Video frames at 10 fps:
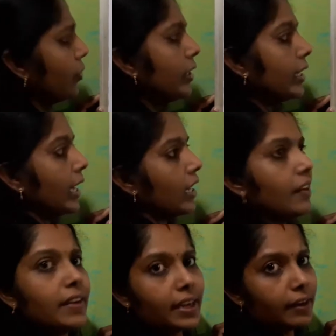directly
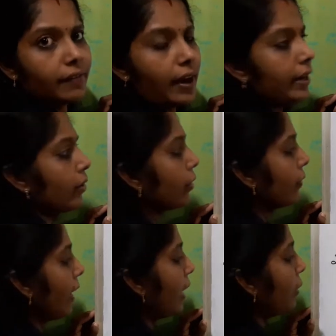we can find out the
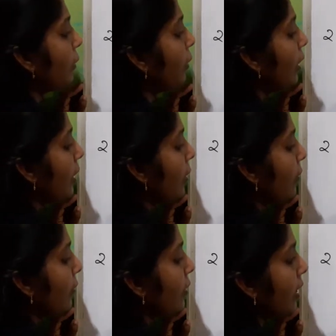value.
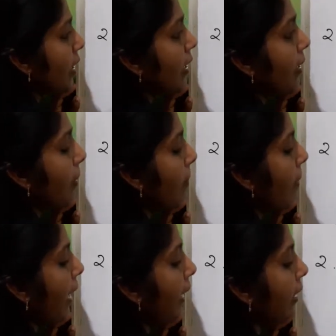3
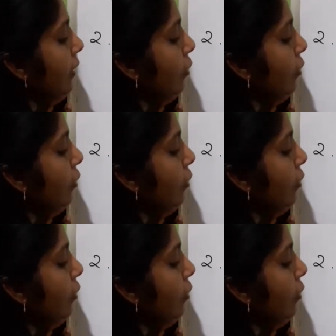minus